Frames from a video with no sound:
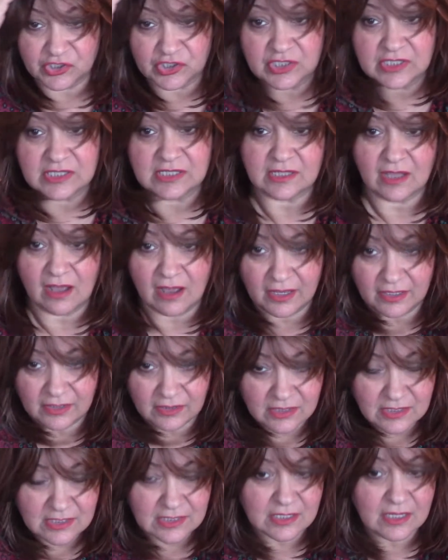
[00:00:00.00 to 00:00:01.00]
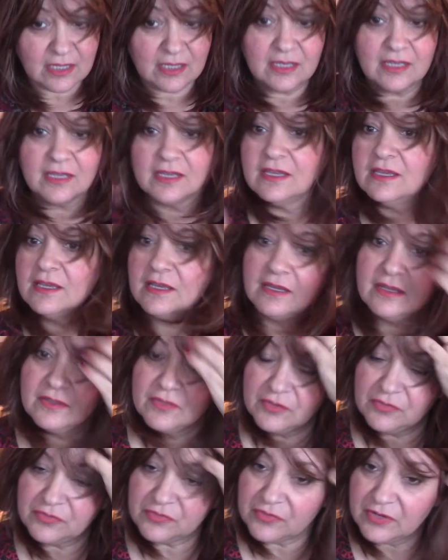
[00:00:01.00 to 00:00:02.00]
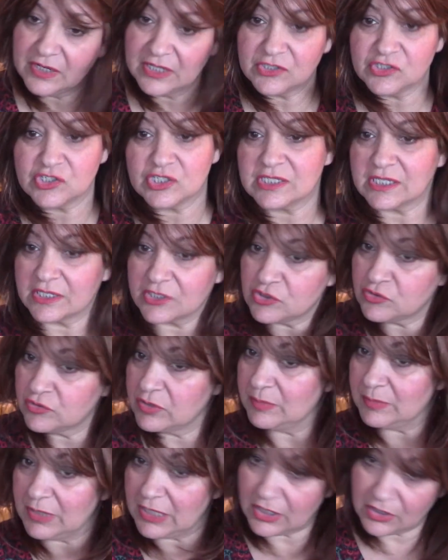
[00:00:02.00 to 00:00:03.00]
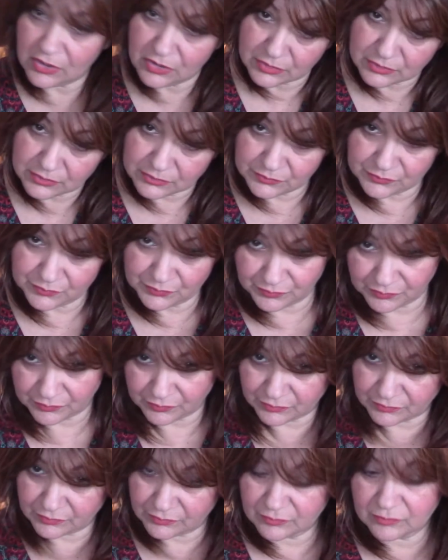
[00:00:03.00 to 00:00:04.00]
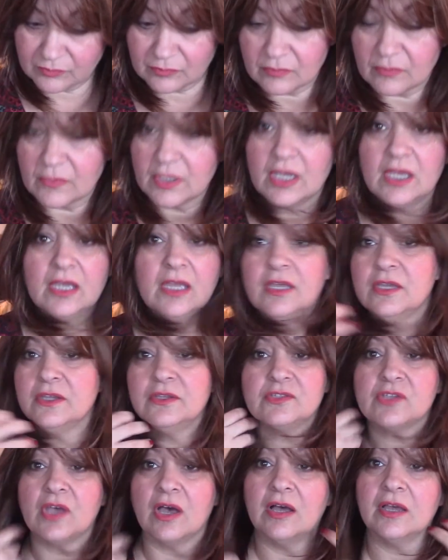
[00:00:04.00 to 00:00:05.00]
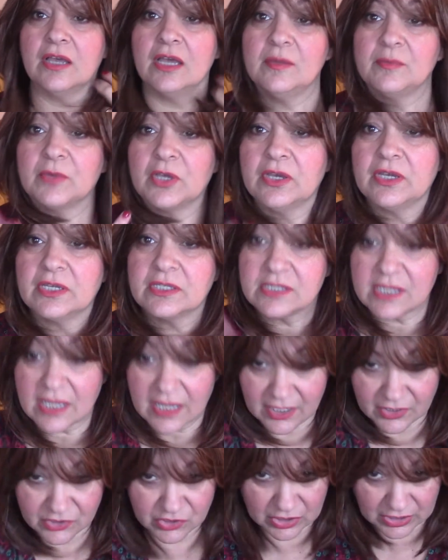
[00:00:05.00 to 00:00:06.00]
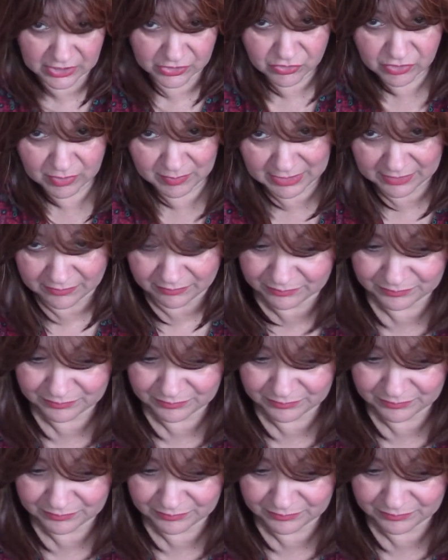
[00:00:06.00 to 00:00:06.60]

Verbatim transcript: styles, the fringe is extremely long. So I am going to actually trim it.